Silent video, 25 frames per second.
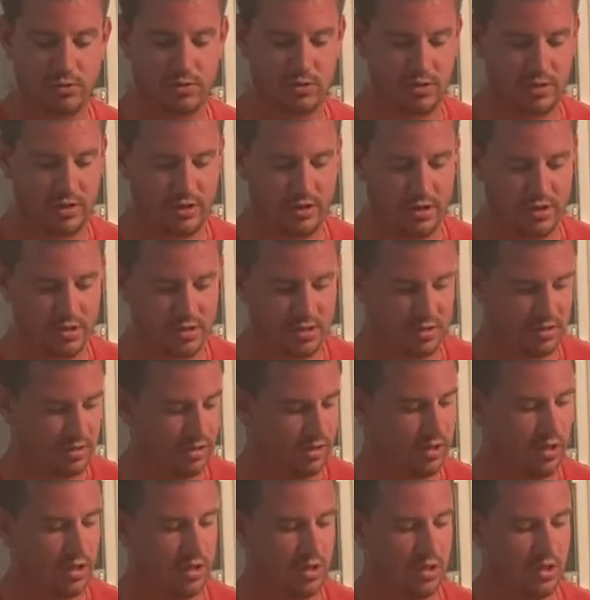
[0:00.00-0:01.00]
sauce,
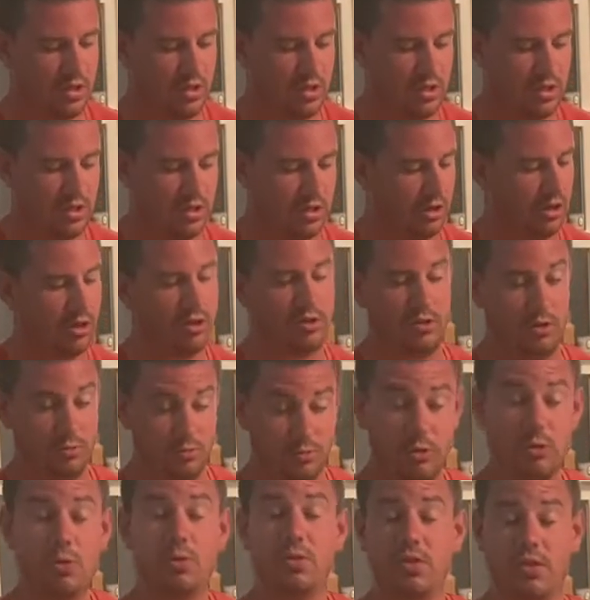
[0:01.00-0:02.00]
or the
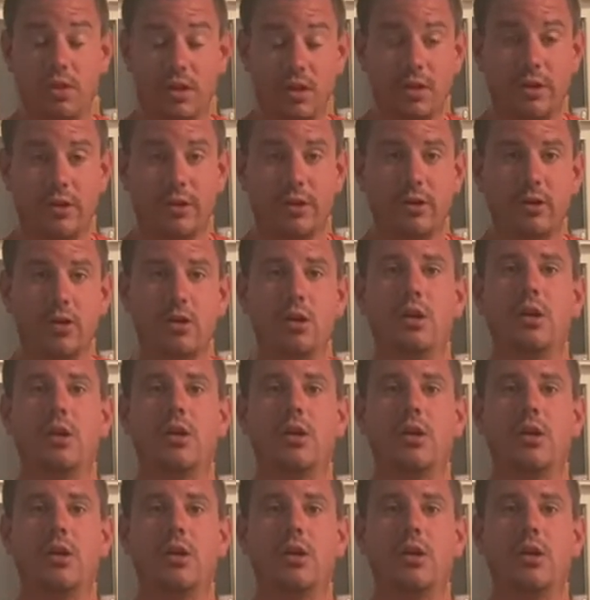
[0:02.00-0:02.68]
roux thickener,